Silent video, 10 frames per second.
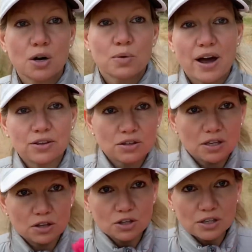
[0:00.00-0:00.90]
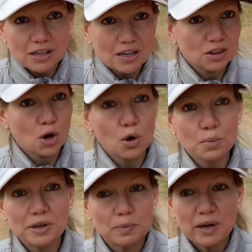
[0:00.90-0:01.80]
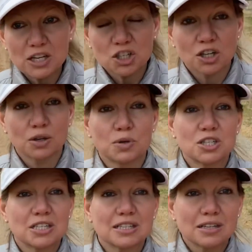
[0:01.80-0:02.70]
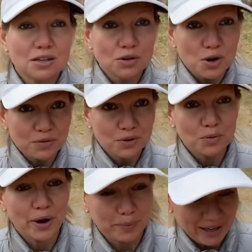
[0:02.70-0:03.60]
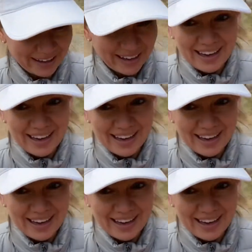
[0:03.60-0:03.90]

rather than looking at the whole big picture, which is a little overwhelming.